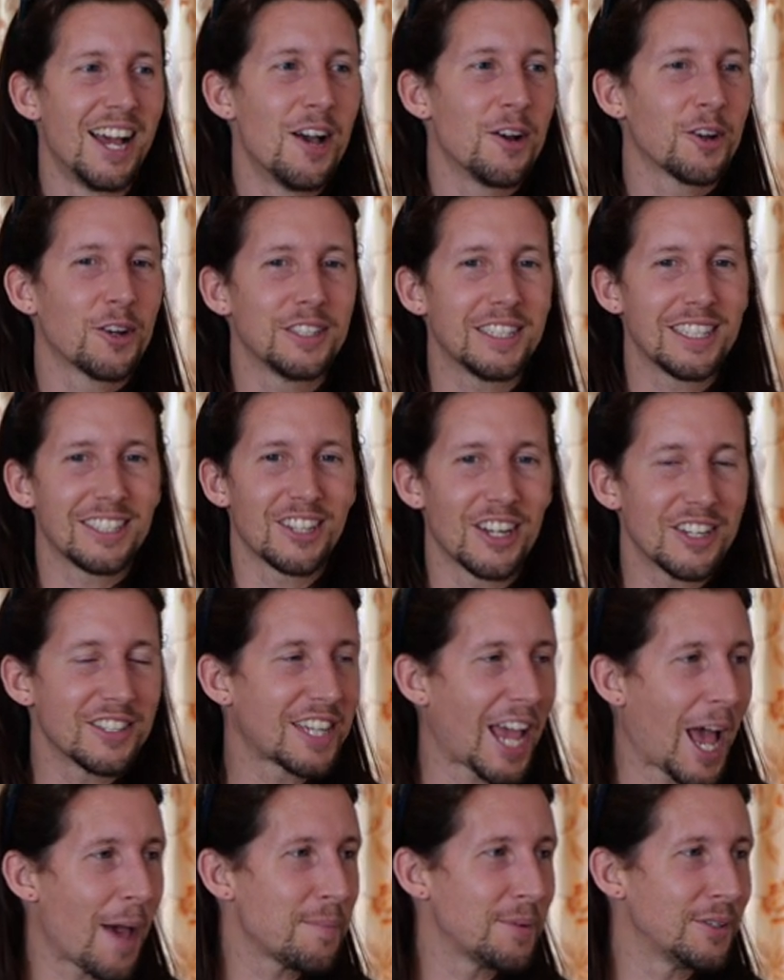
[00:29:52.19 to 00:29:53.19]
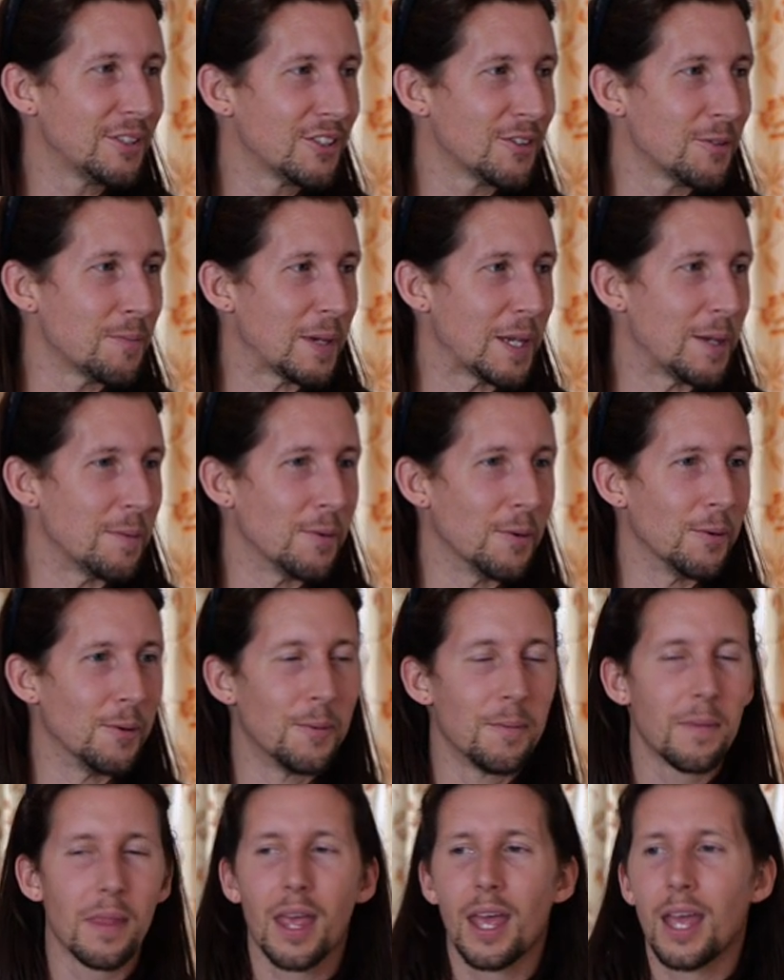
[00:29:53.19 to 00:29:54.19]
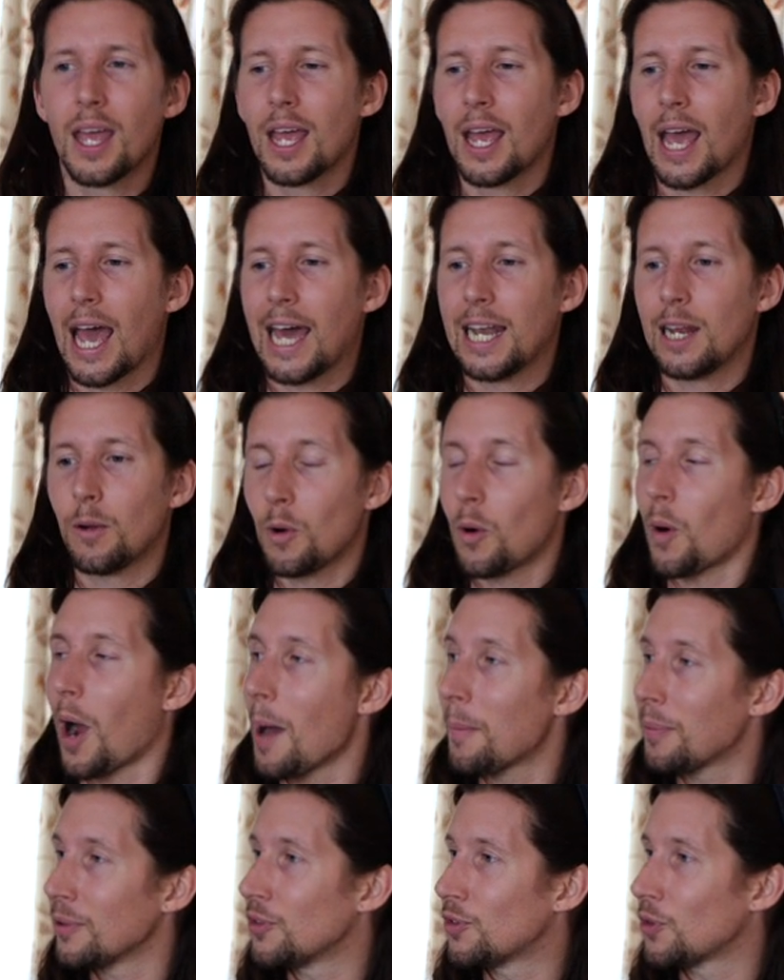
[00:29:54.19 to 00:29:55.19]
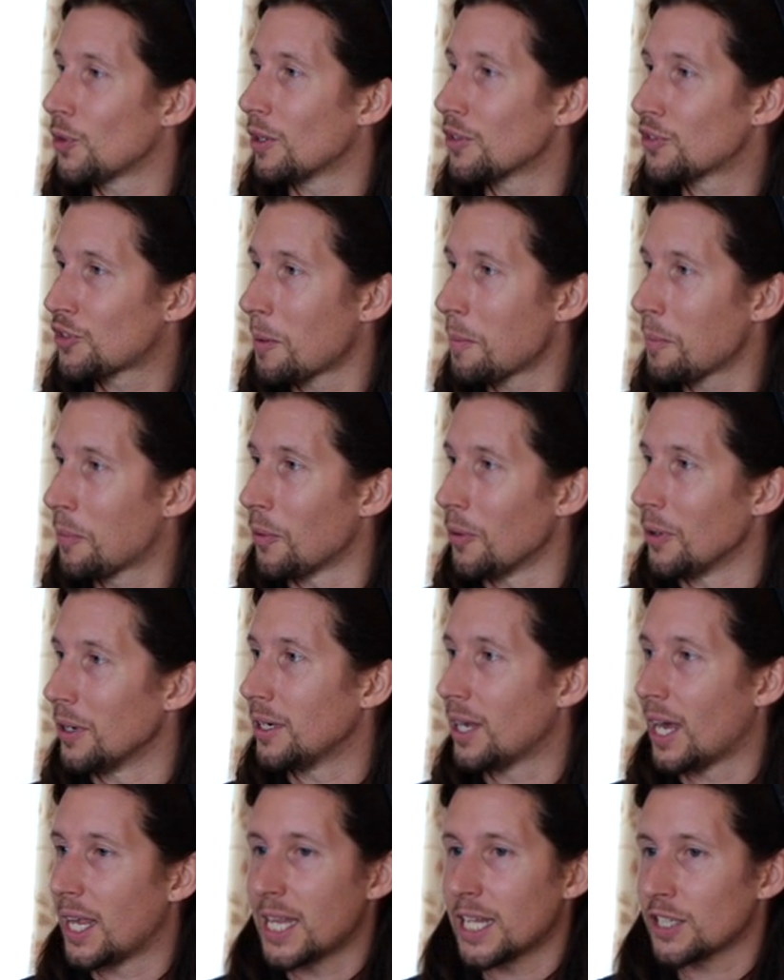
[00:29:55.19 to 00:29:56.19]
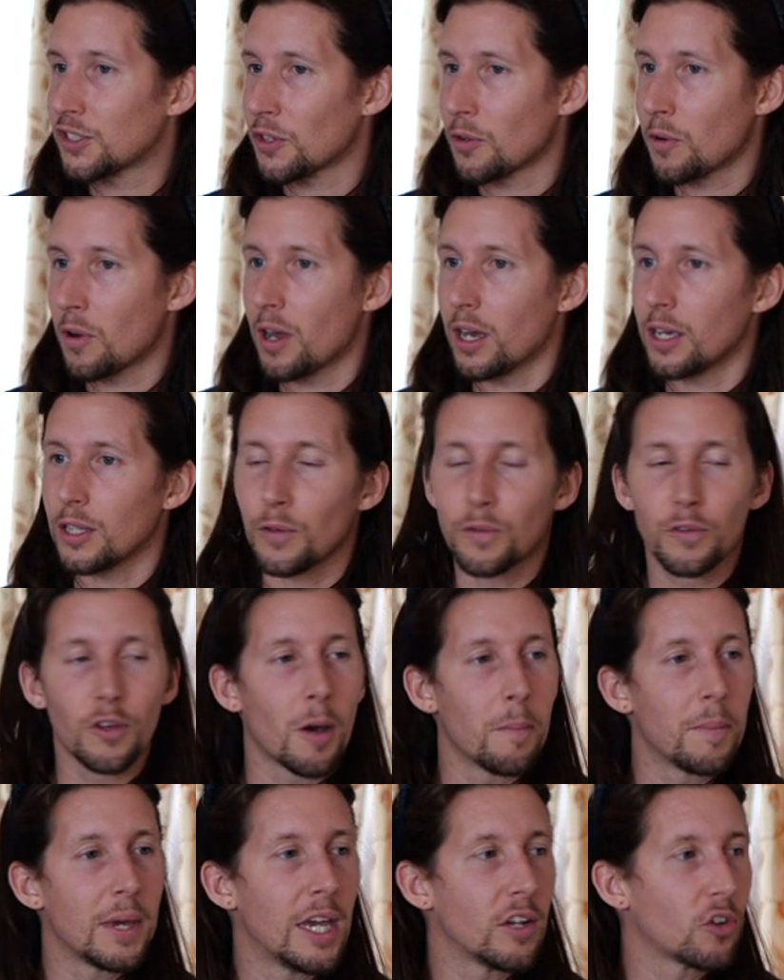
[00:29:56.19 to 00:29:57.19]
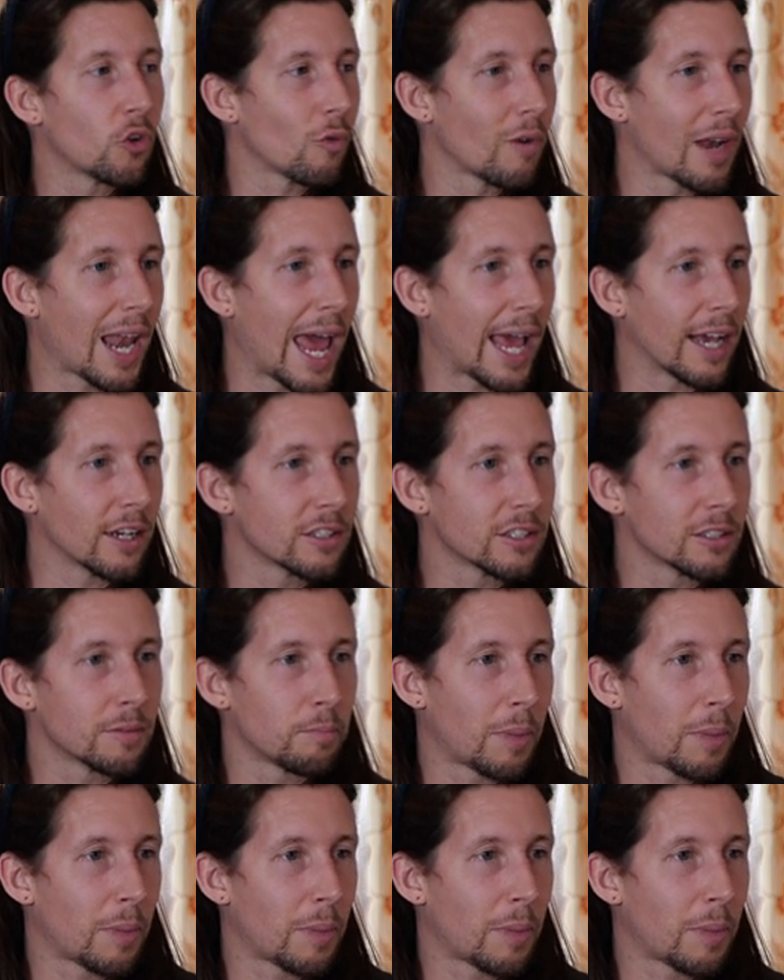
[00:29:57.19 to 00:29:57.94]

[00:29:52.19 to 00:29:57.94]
Because it does happen to people and it will happen to you at some point, and that's all right. You've come here to relax.